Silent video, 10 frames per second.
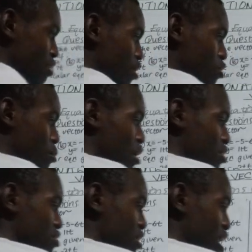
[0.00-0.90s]
If I have to
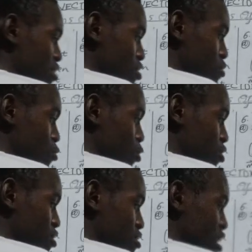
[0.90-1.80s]
make this negative or
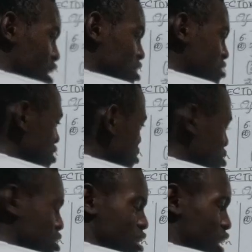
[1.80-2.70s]
this negative,
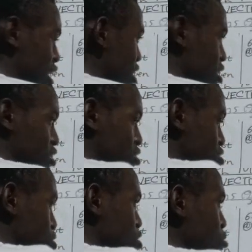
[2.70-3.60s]
it's okay.
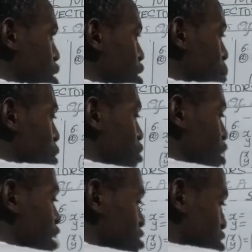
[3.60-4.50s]
Don't worry about
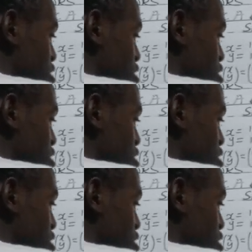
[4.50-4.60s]
that.